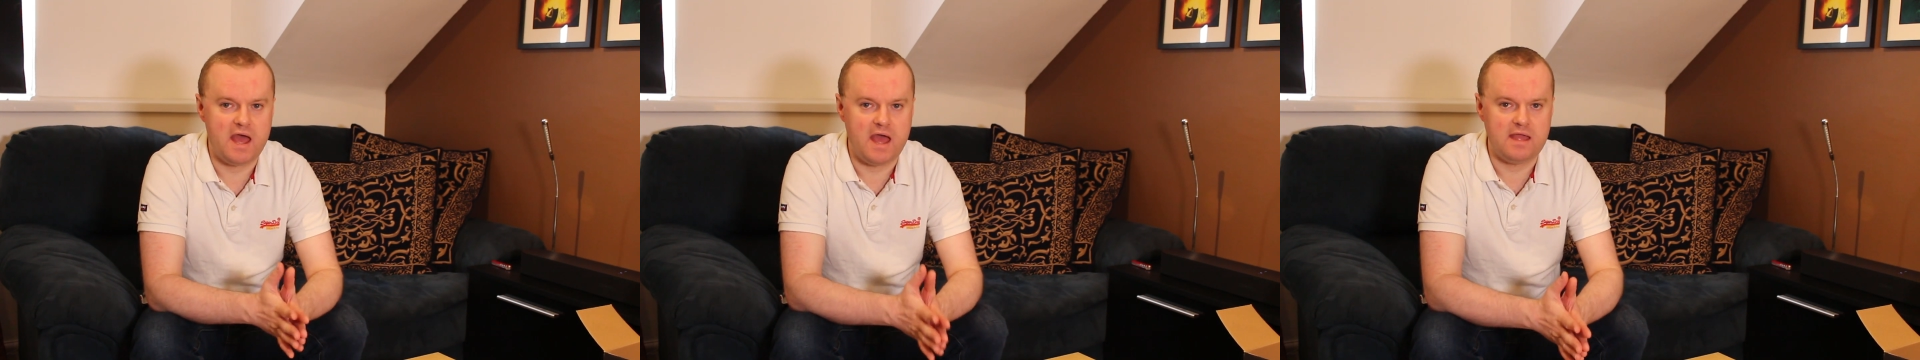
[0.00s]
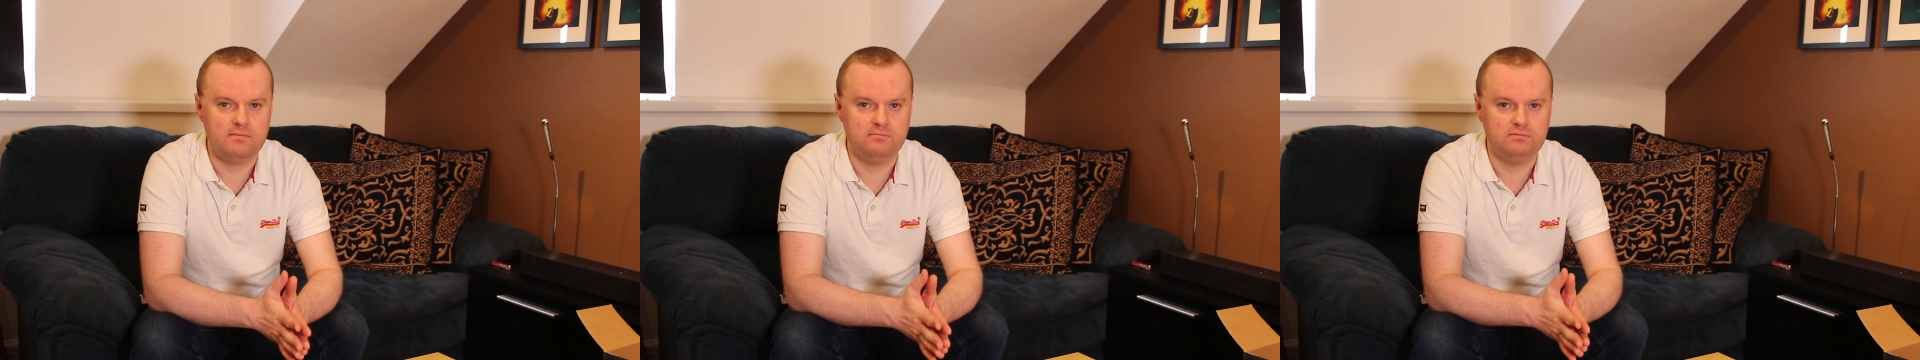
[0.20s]

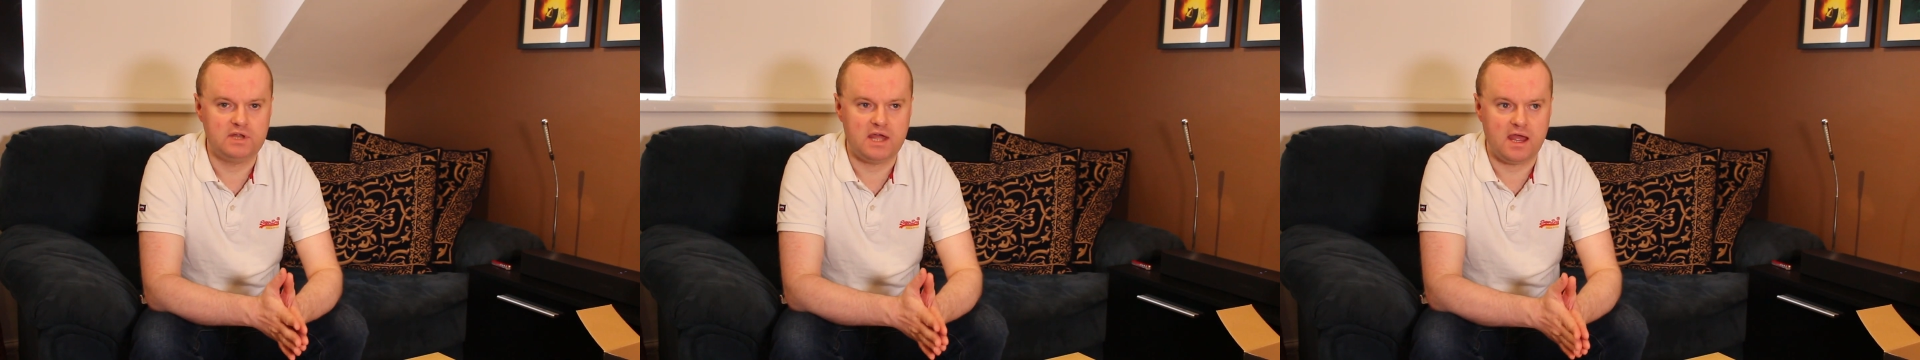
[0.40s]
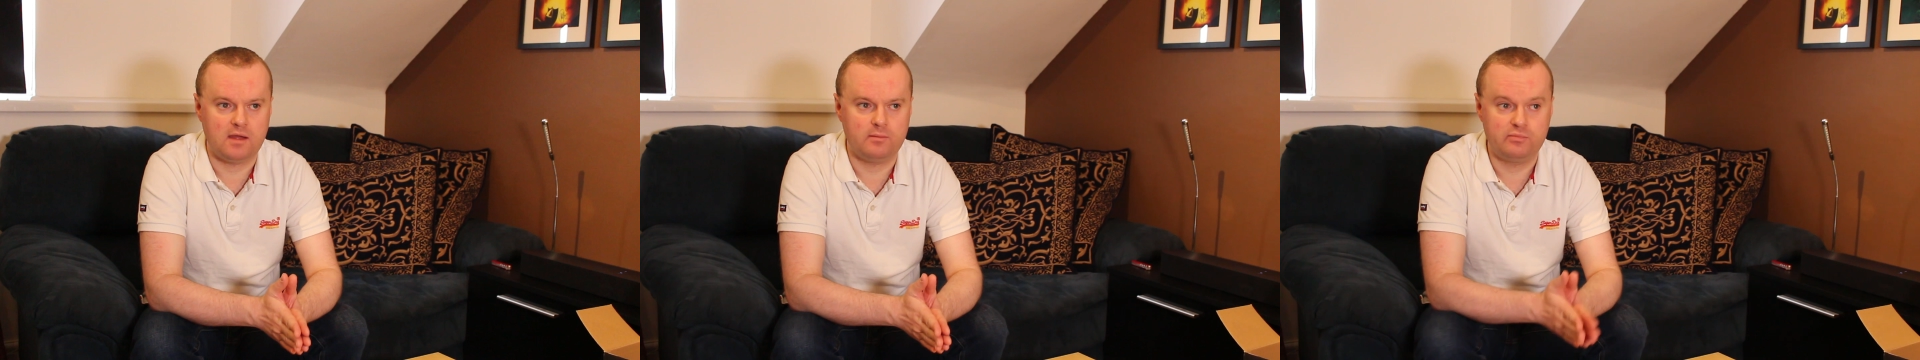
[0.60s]
aimed
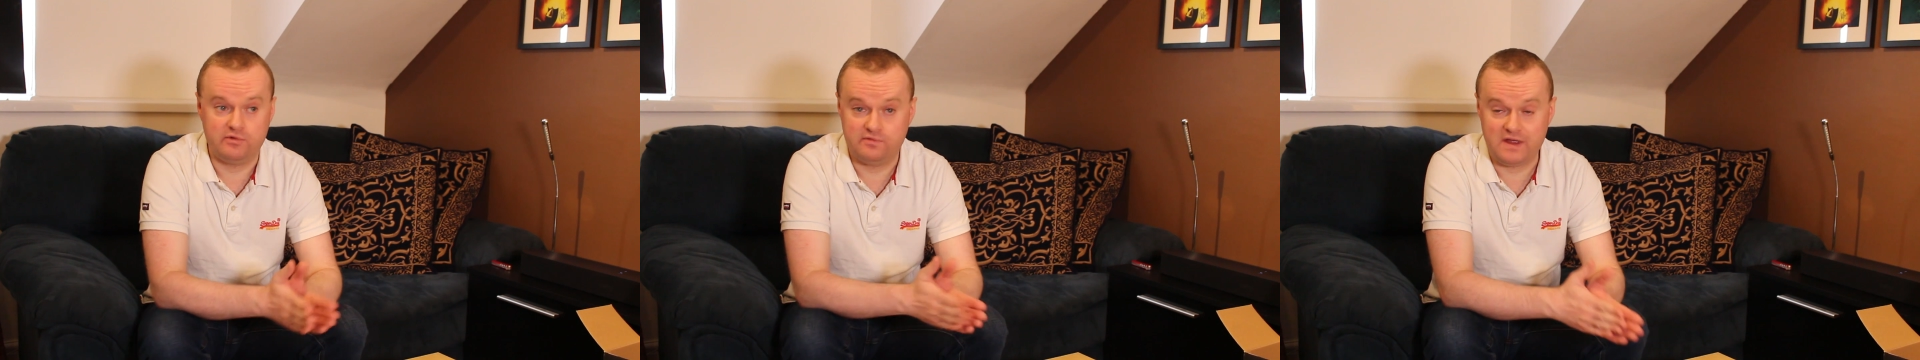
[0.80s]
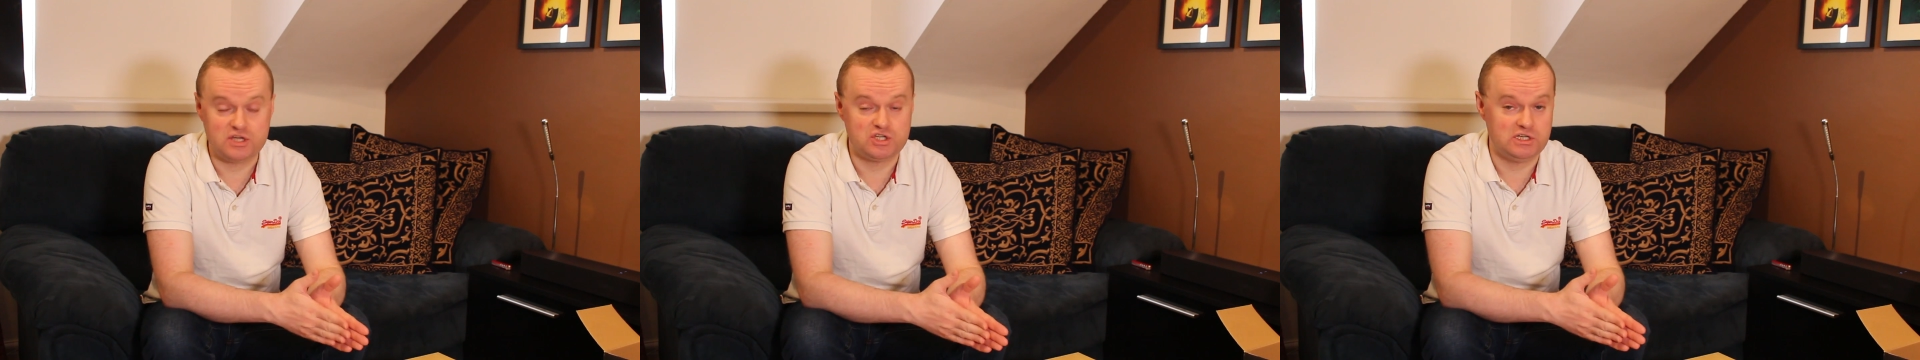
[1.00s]
at
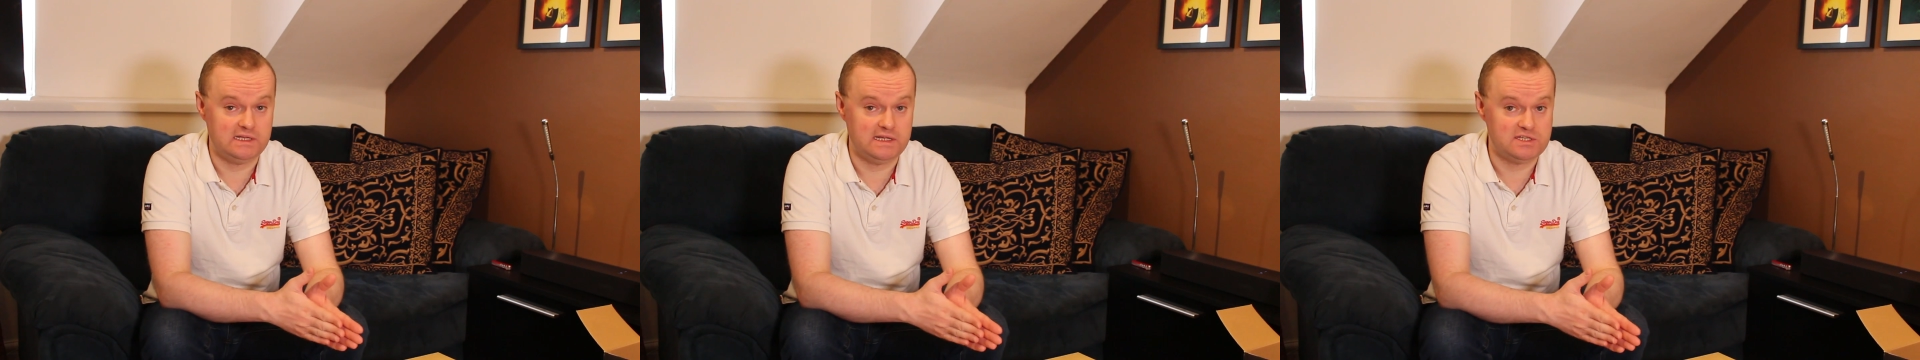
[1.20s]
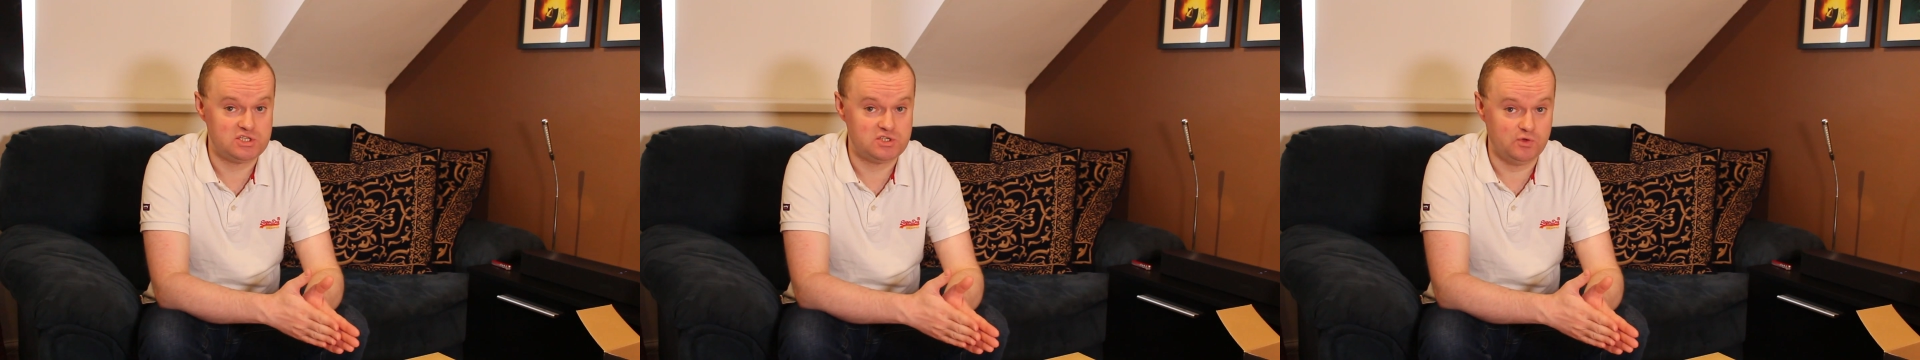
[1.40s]
professional
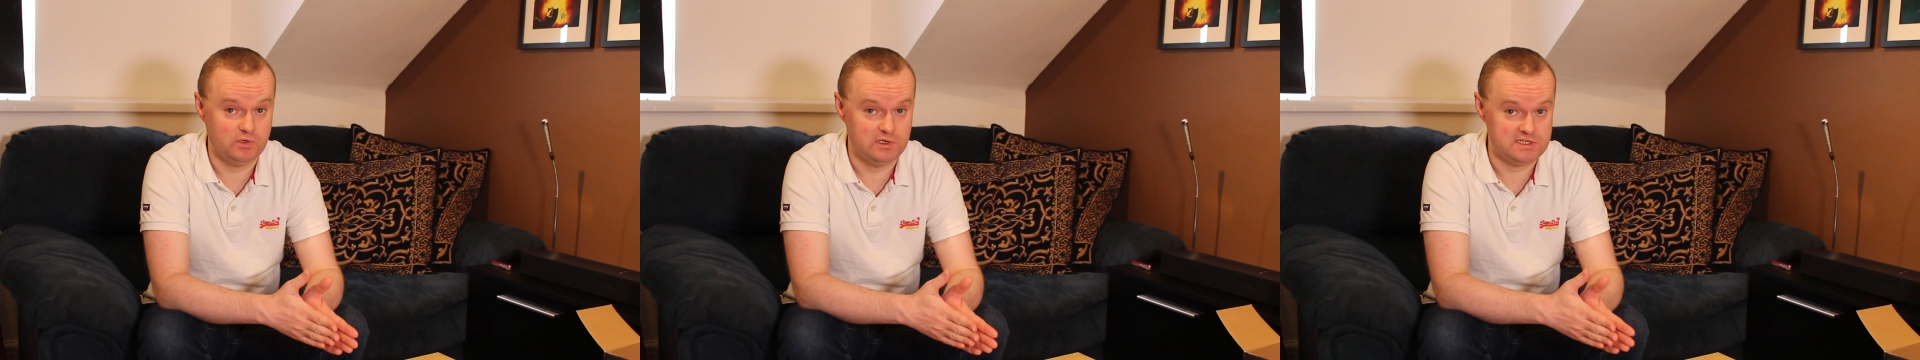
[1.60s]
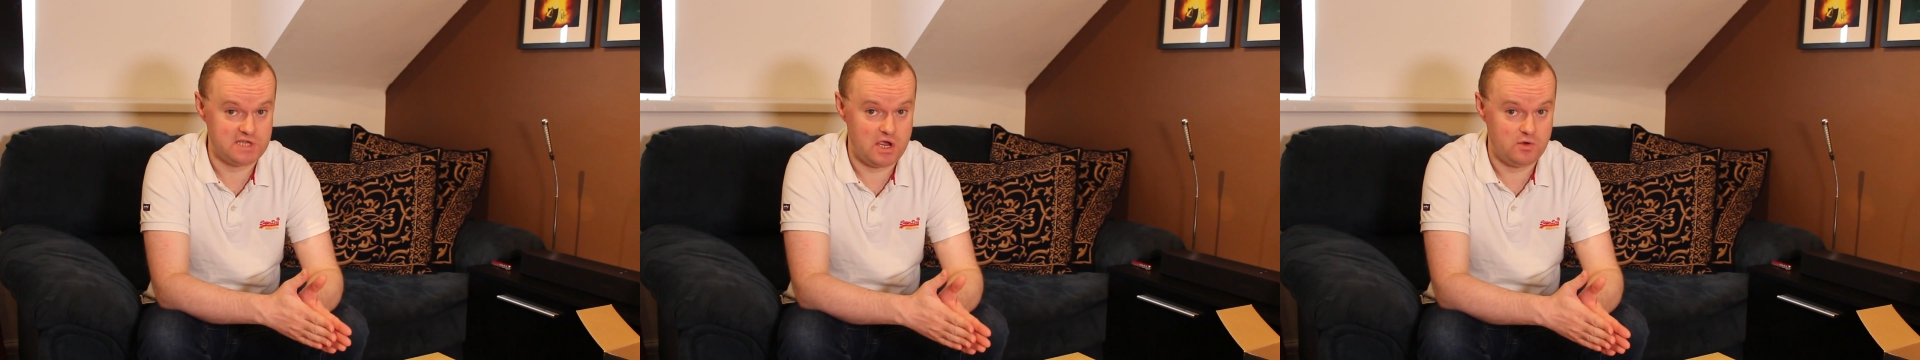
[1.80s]

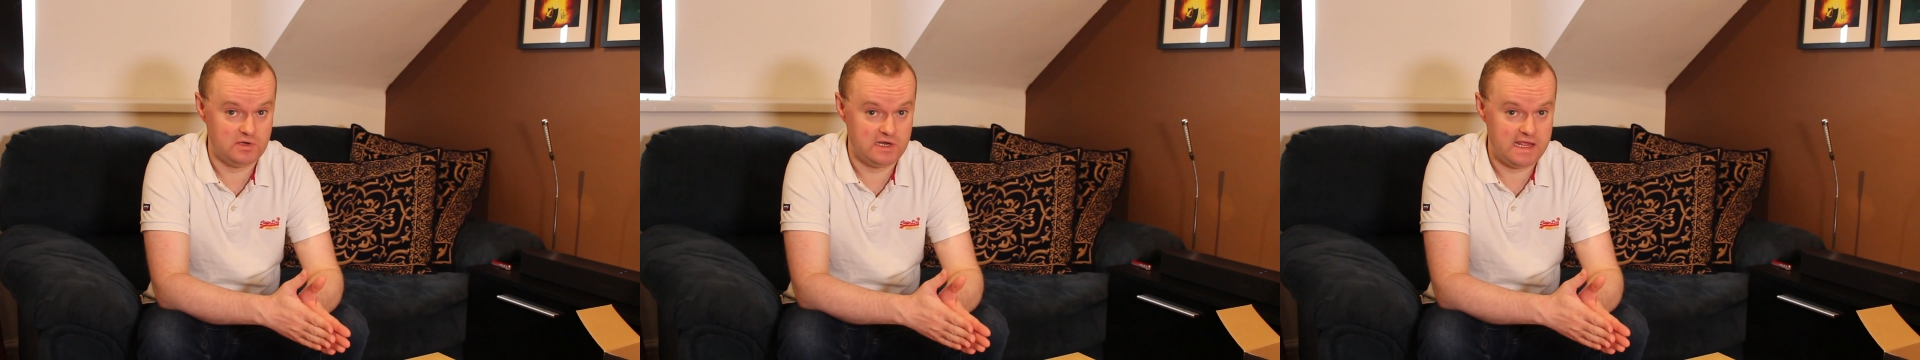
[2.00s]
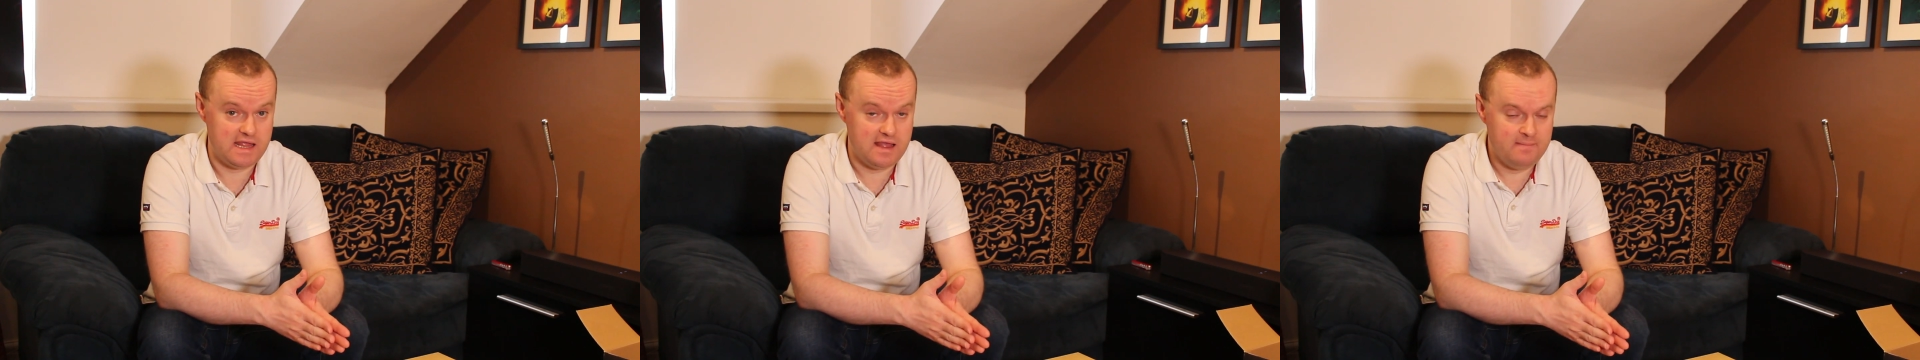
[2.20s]
installers
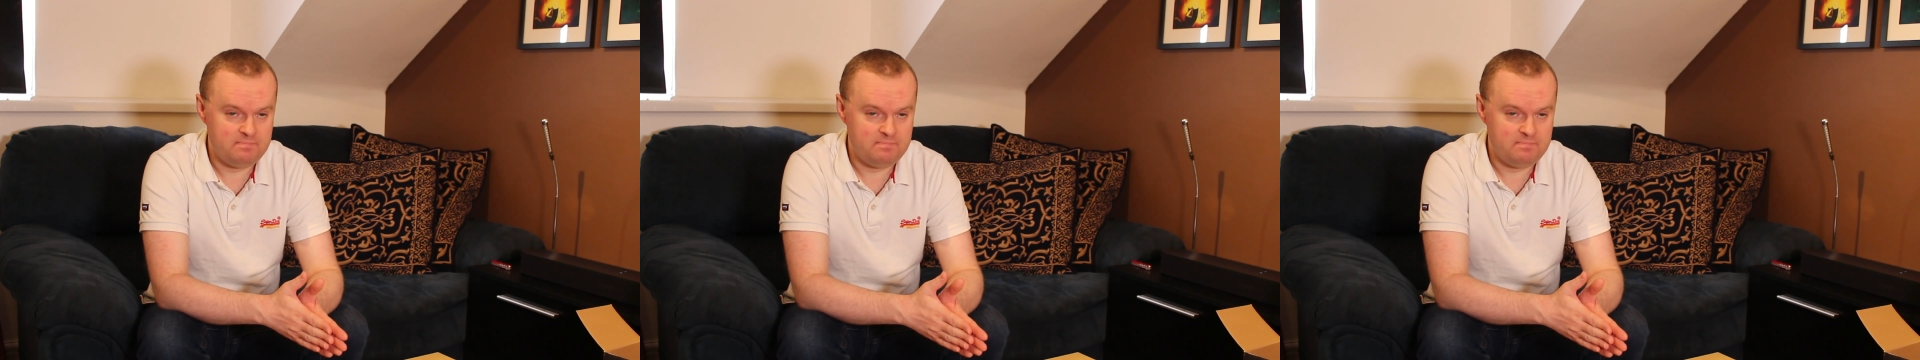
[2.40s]
only.